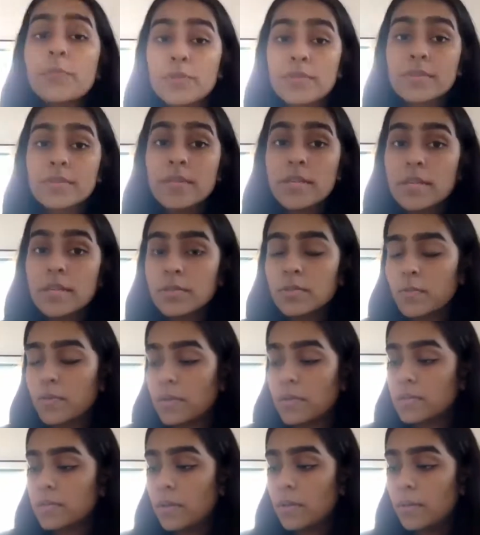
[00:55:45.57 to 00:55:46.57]
you proceed
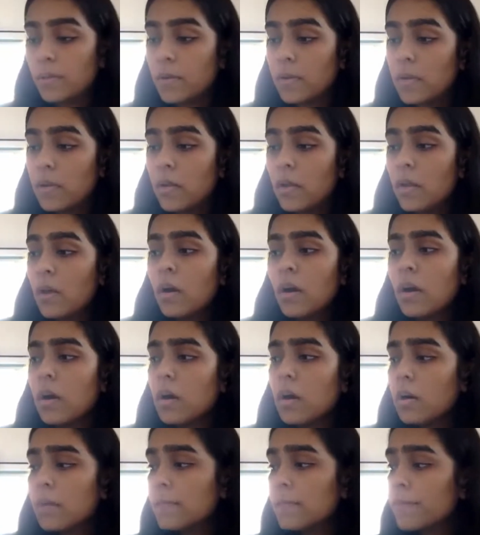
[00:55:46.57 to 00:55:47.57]
towards them?
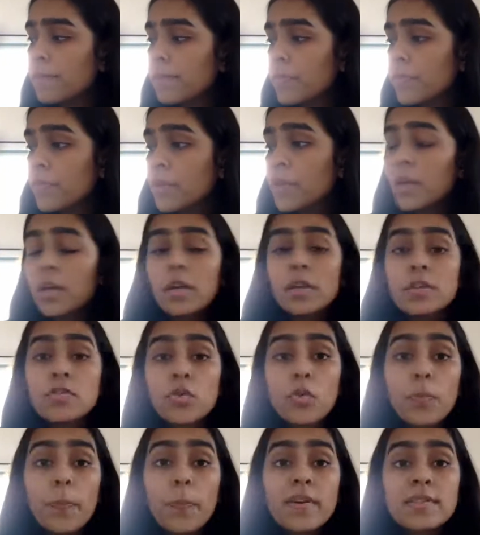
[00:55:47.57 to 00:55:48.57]

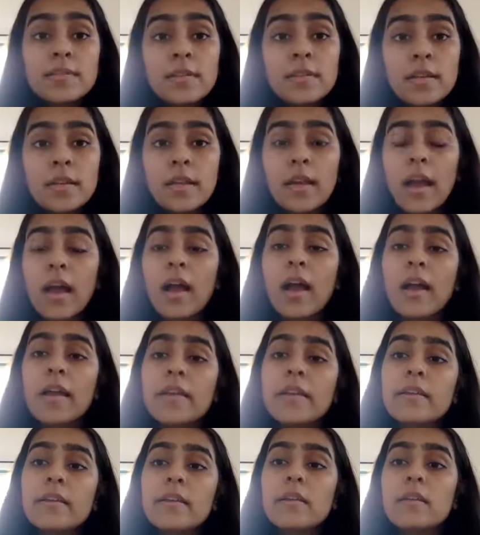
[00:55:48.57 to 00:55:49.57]
So personally,
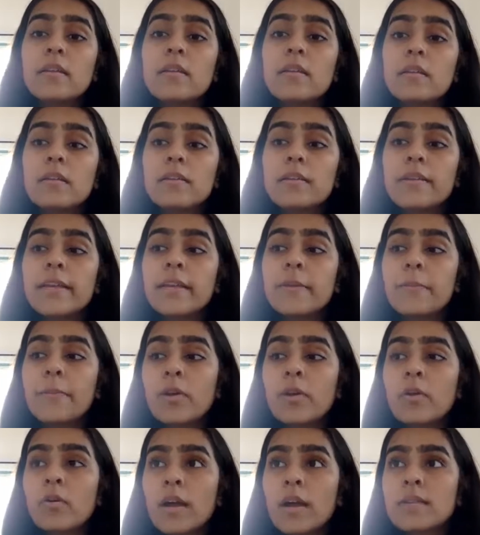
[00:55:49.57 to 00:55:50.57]
I take
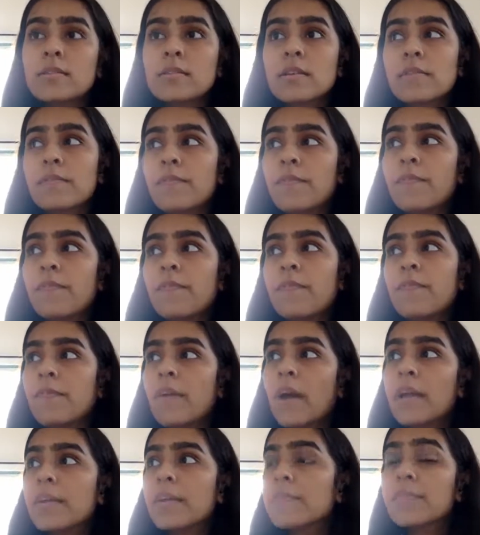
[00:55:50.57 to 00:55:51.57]
POIs at
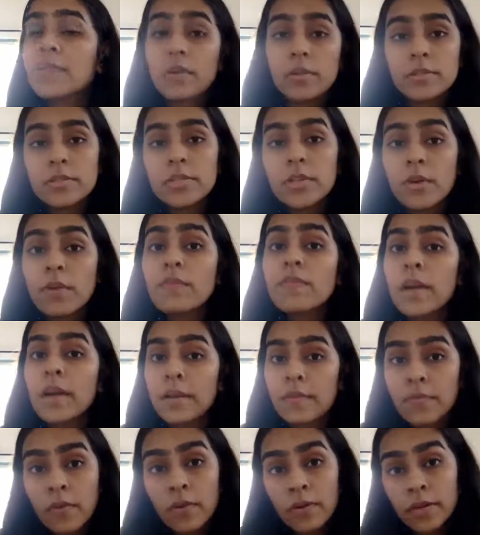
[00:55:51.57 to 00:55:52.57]
5:30 or
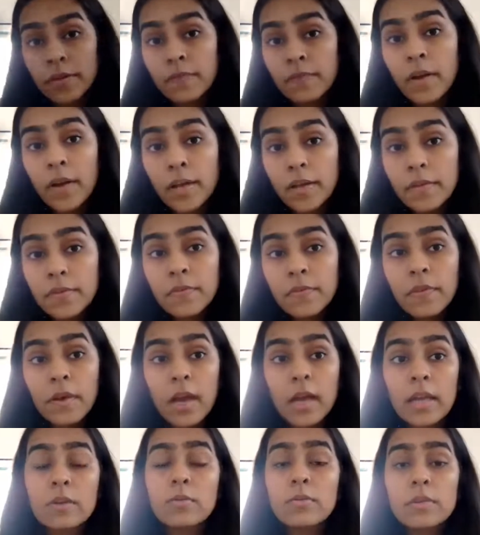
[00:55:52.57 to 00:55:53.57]
5:45.
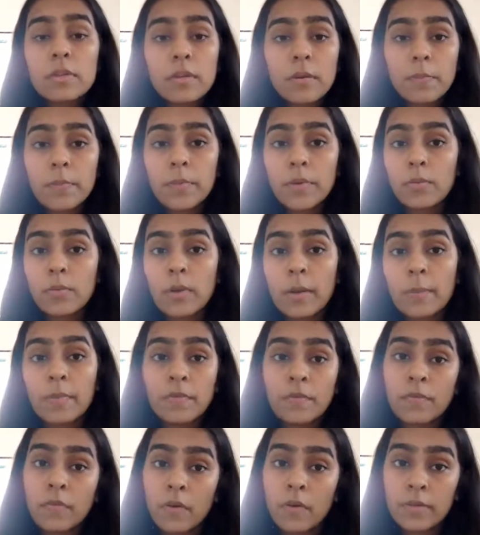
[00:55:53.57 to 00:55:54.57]
I don't take a POI
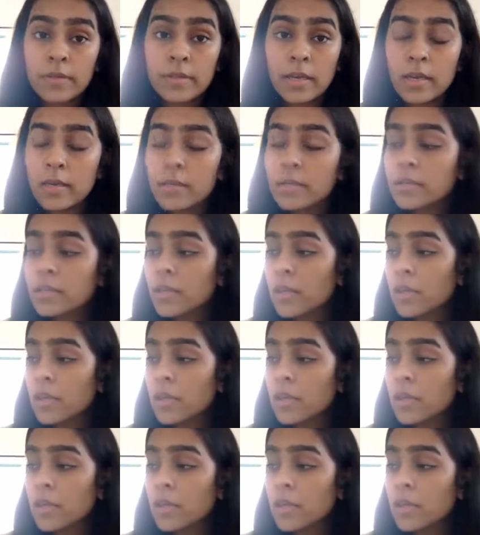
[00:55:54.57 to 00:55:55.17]
before that.